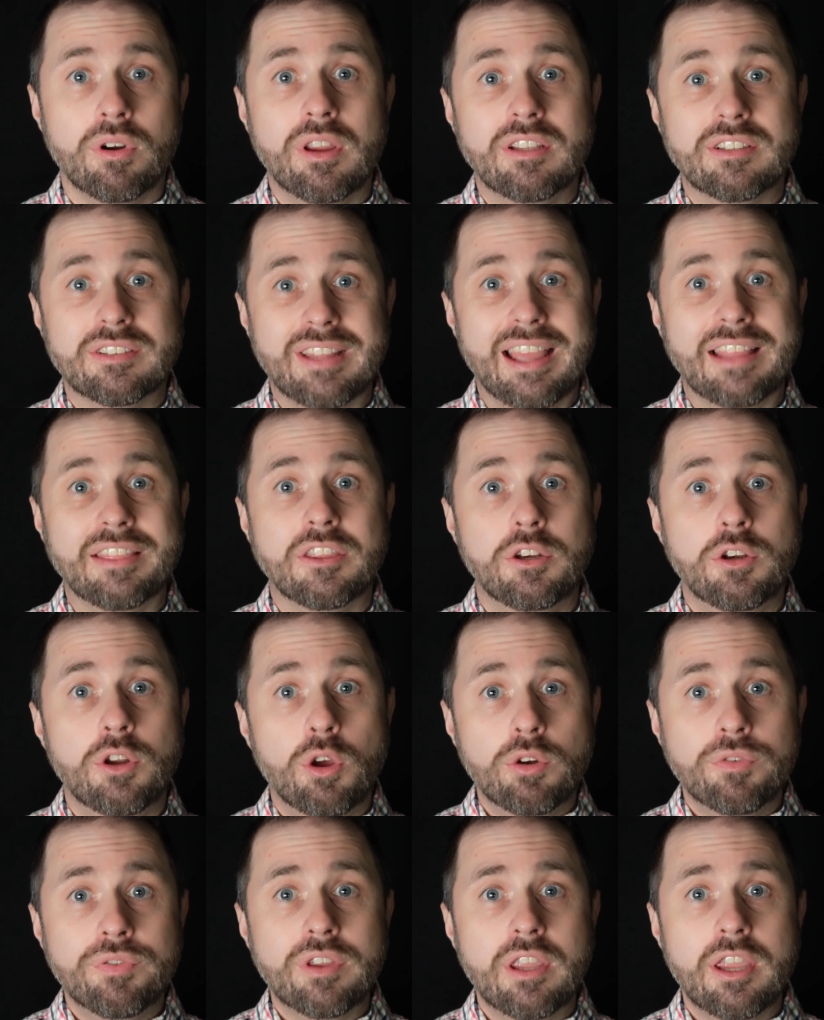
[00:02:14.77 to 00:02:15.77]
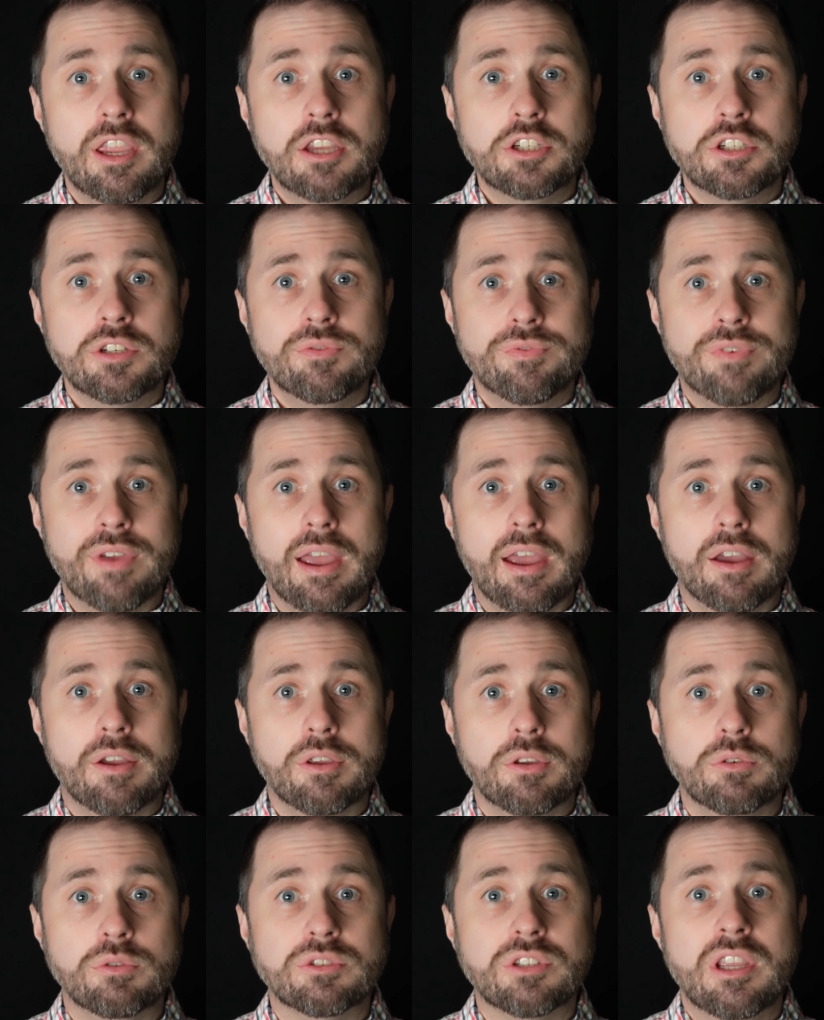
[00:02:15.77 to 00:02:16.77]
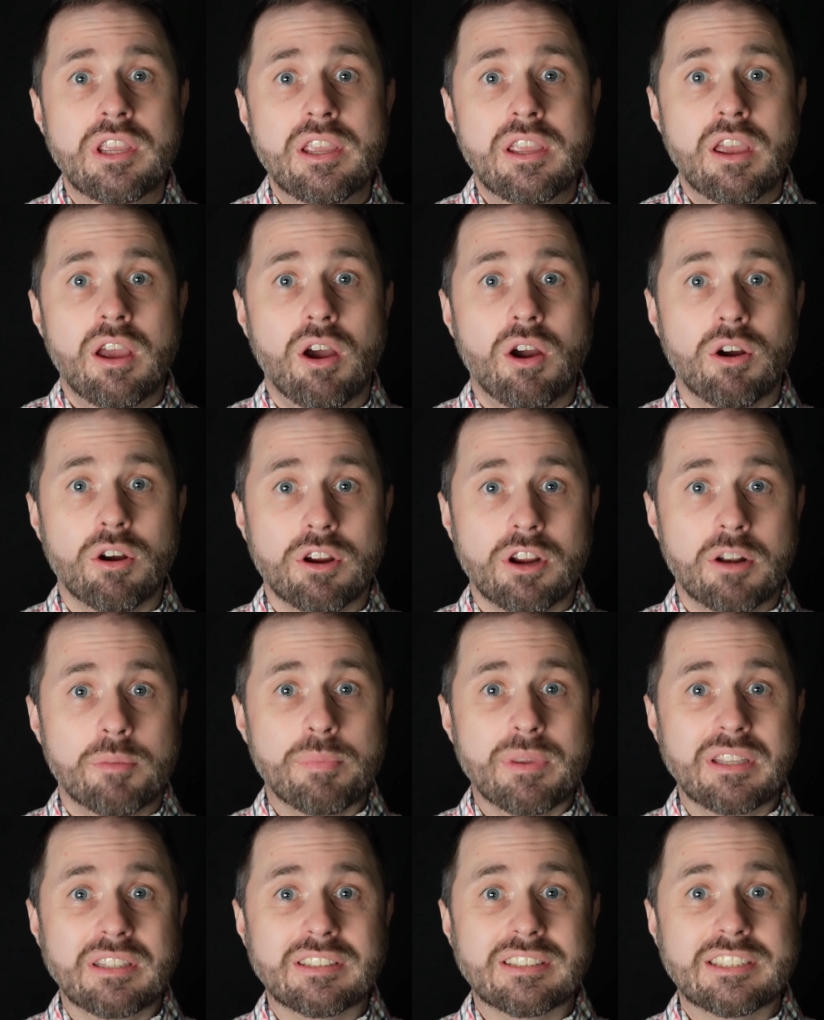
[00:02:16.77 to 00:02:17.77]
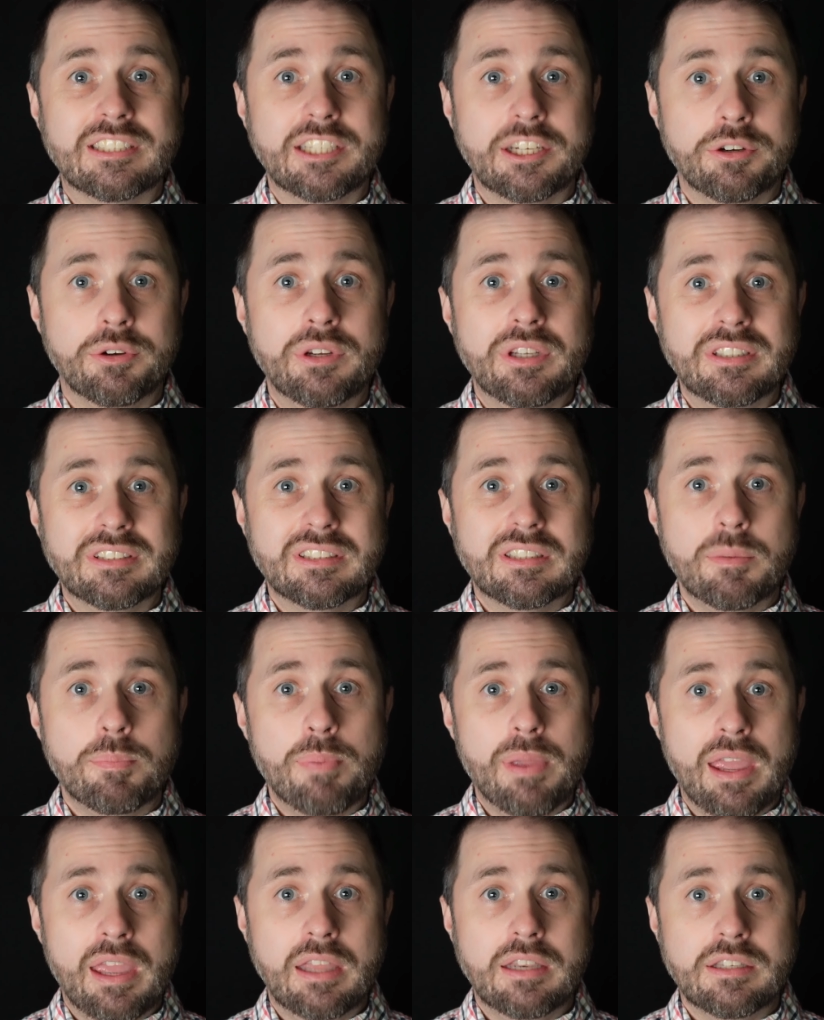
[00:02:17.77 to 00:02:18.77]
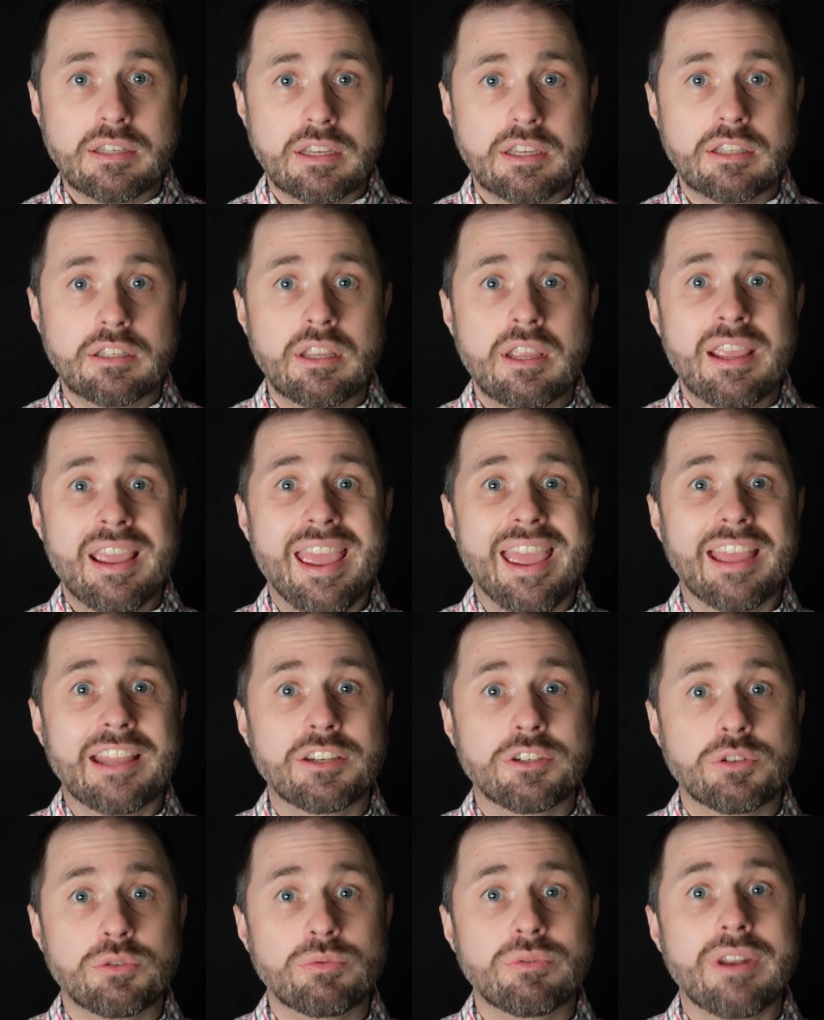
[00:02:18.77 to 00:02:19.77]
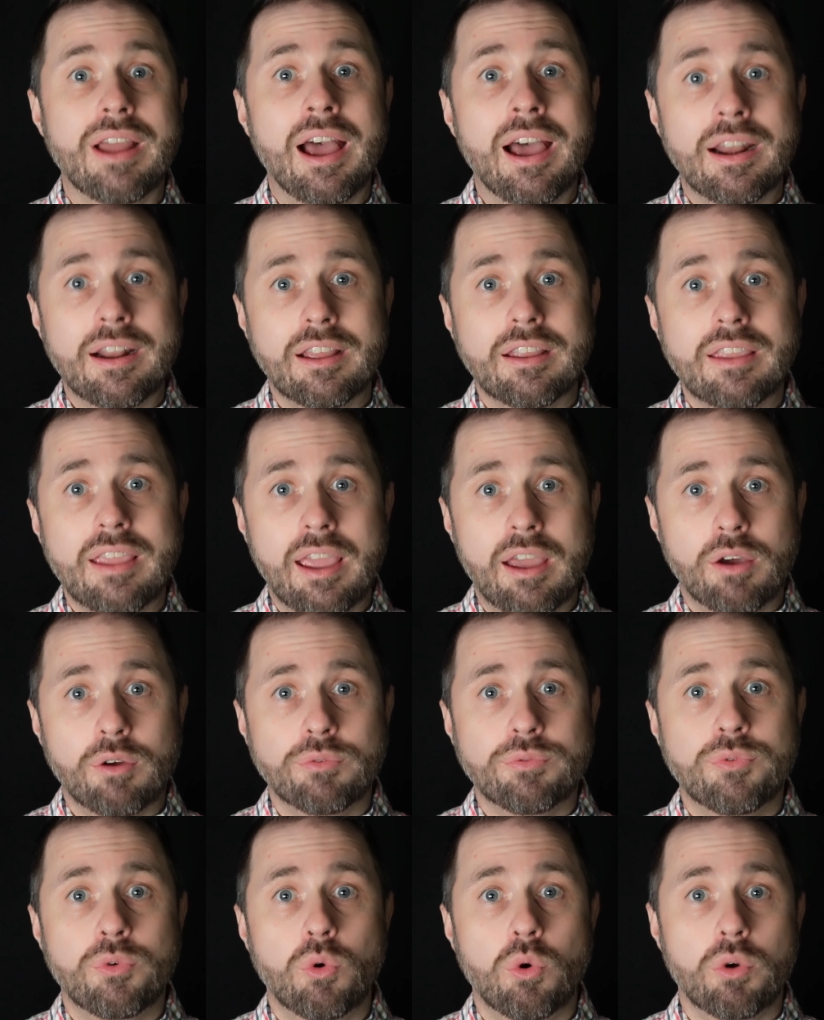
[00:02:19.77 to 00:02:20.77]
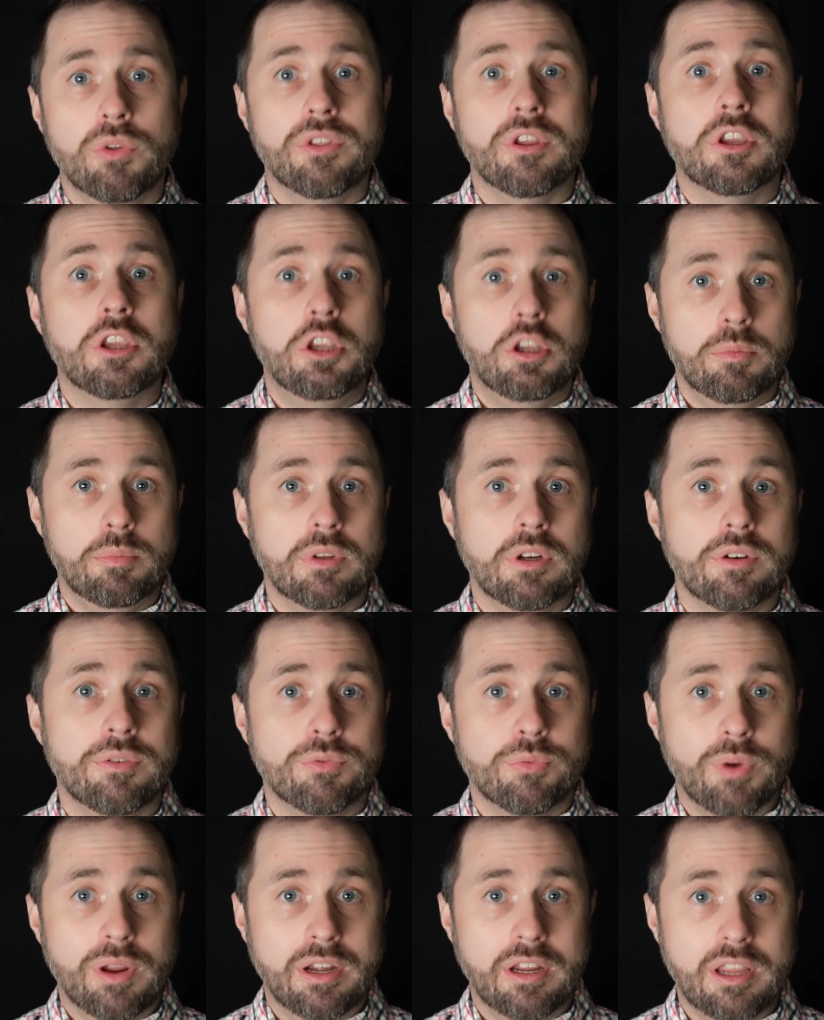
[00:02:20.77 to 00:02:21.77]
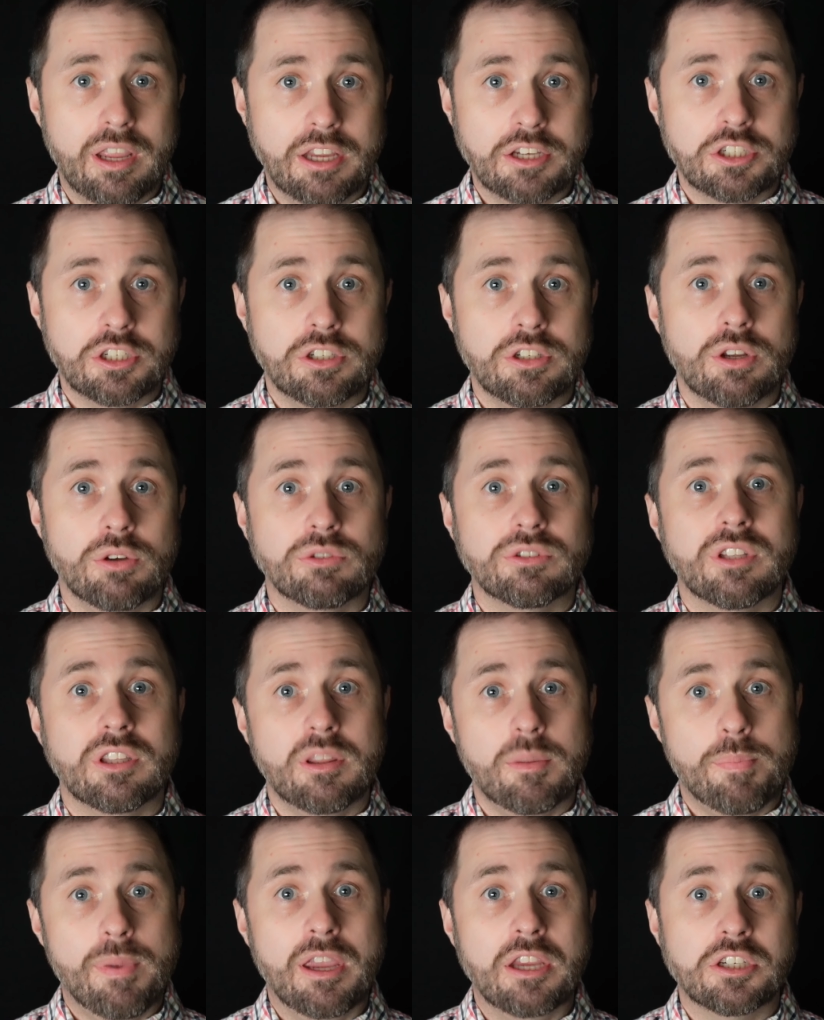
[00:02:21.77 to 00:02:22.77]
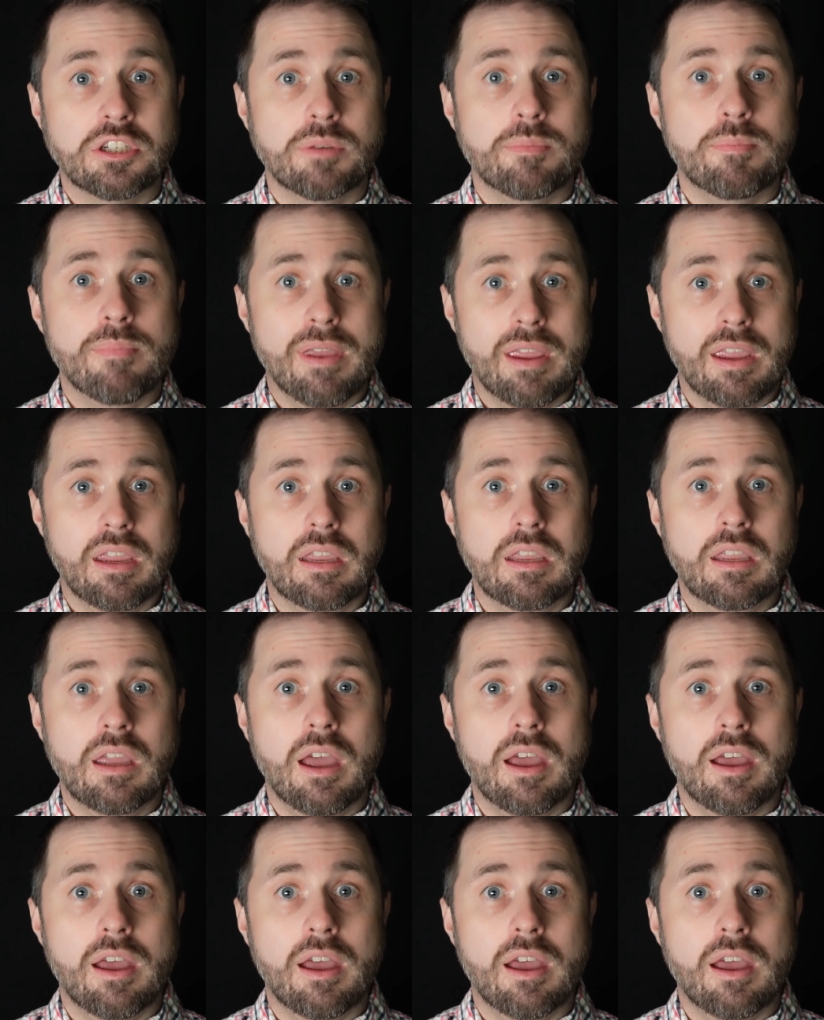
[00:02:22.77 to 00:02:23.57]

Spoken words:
is that the notification values are going to be series dependent and do not account for the cumulative radiation dose that the patient may